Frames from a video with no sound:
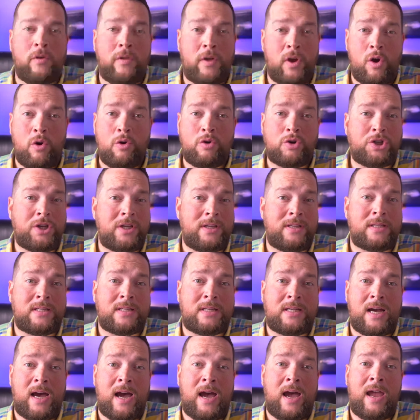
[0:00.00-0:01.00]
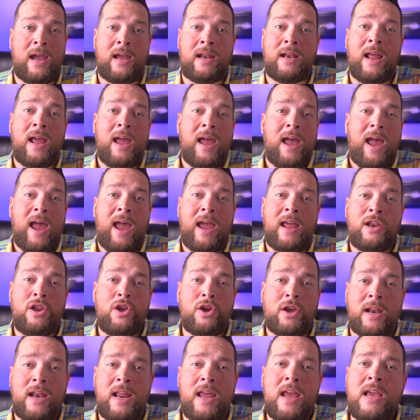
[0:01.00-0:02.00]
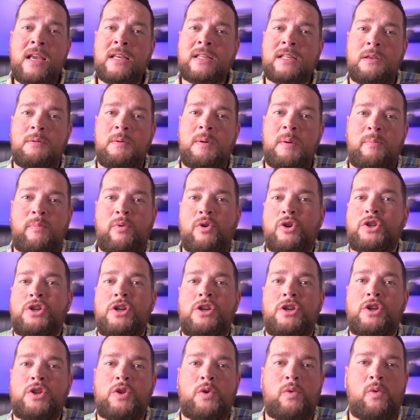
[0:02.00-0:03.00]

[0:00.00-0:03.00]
the ocean's tide, and you can easily be pushed into the